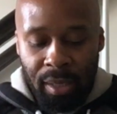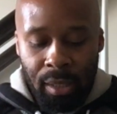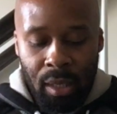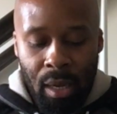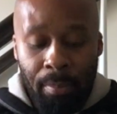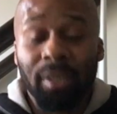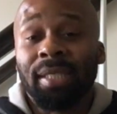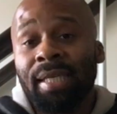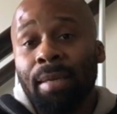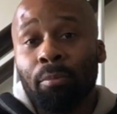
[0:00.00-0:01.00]
But
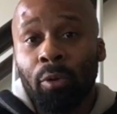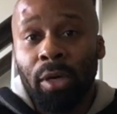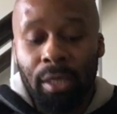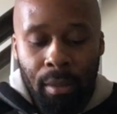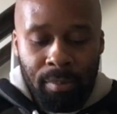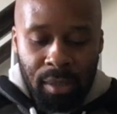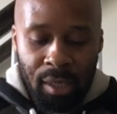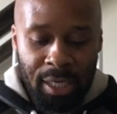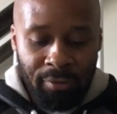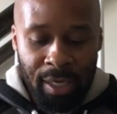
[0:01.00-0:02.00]
Mustaqeem Williams,
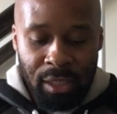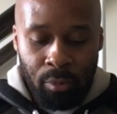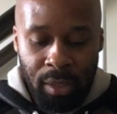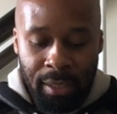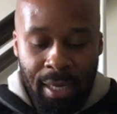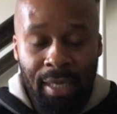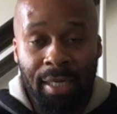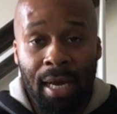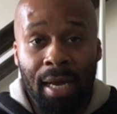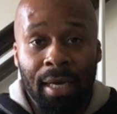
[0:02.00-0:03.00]
he ran
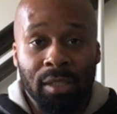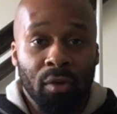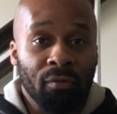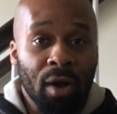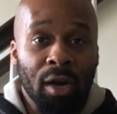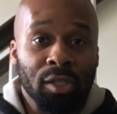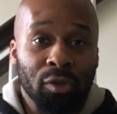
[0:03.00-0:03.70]
20:99 so far.